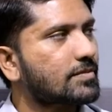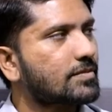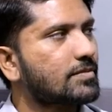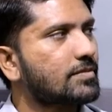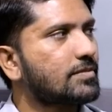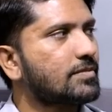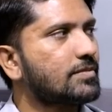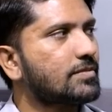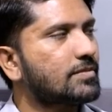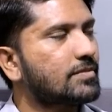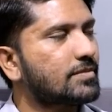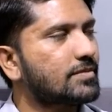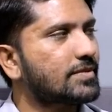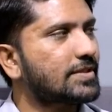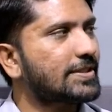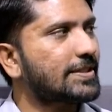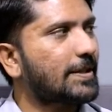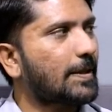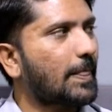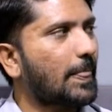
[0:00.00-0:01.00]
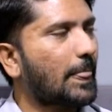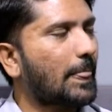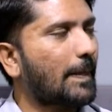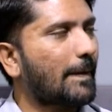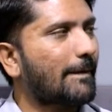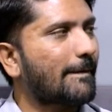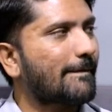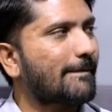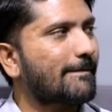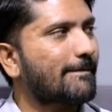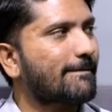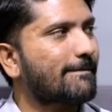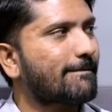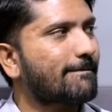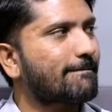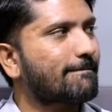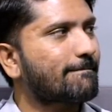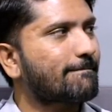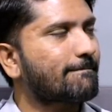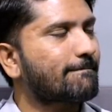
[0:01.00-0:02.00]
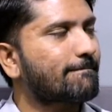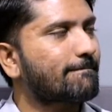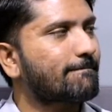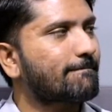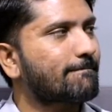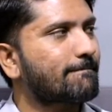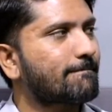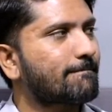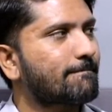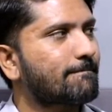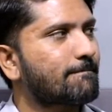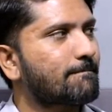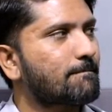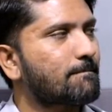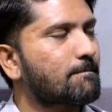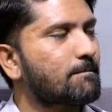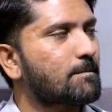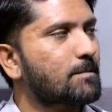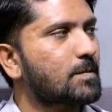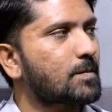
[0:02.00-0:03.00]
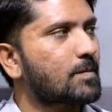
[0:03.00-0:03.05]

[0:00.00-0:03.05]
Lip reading: (not speaking)